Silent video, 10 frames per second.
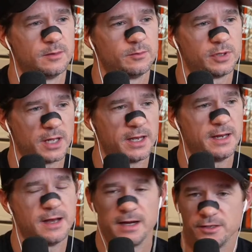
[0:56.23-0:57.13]

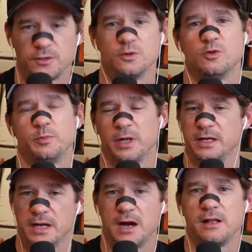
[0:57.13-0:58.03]
Played high school,
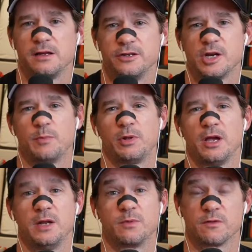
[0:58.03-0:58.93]
played college. I
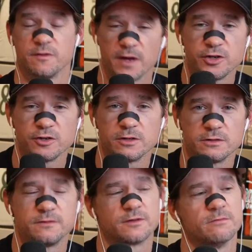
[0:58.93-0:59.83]
played professional
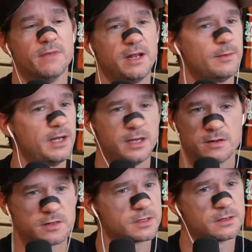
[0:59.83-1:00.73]
for many, many
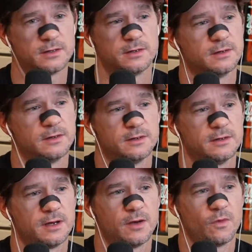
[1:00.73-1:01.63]
years. I